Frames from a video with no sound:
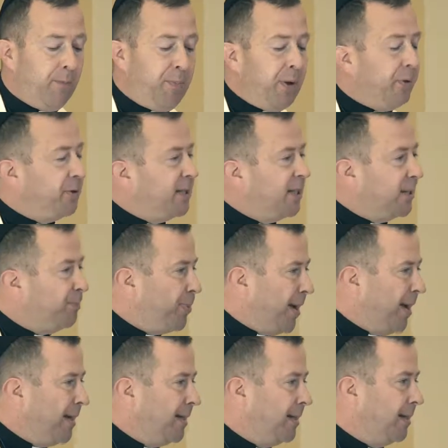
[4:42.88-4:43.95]
build
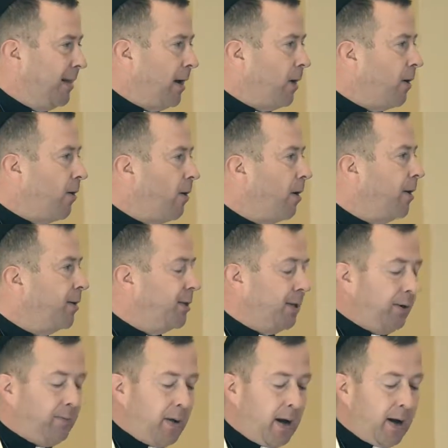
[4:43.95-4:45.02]
space in our hearts
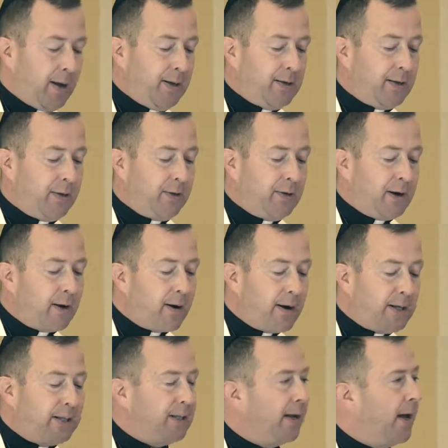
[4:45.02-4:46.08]
and minds, and dare
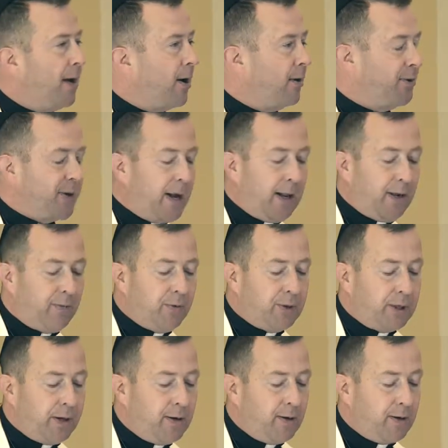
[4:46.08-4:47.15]
I say, in our daily
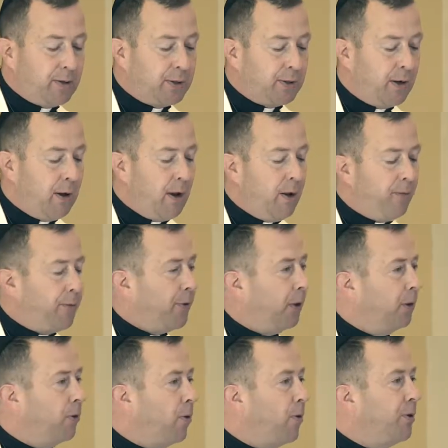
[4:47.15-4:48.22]
routines, for the
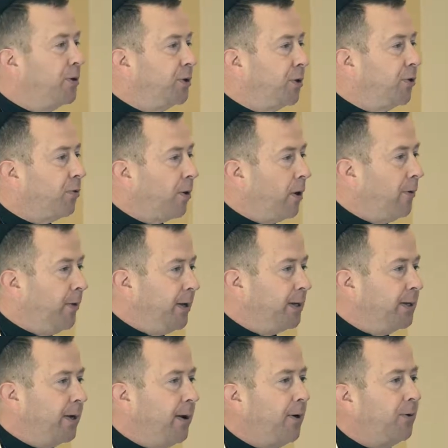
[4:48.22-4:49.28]
Lord to grow
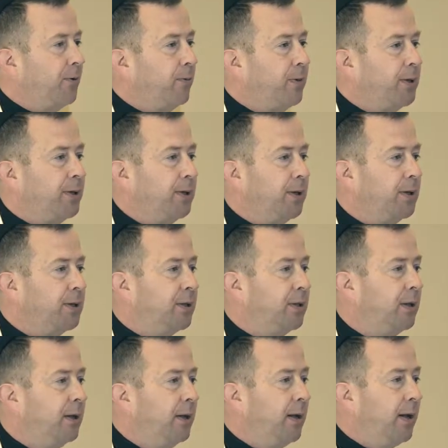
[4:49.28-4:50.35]
these
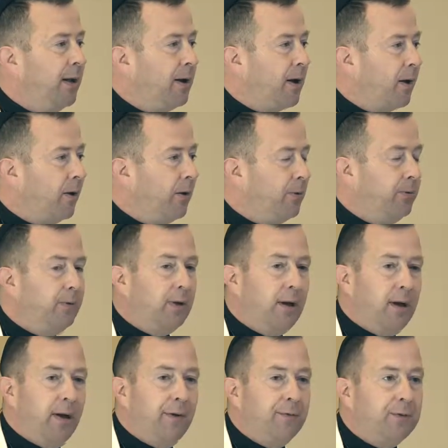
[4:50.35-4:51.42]
characteristics in our own
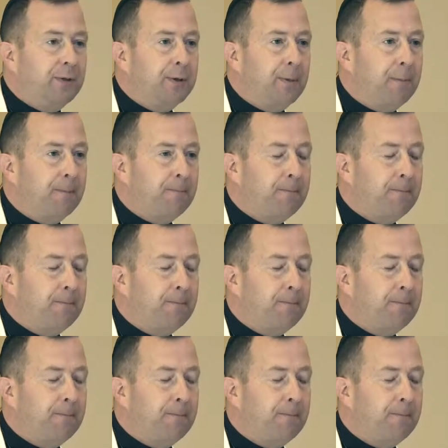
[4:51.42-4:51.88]
lives.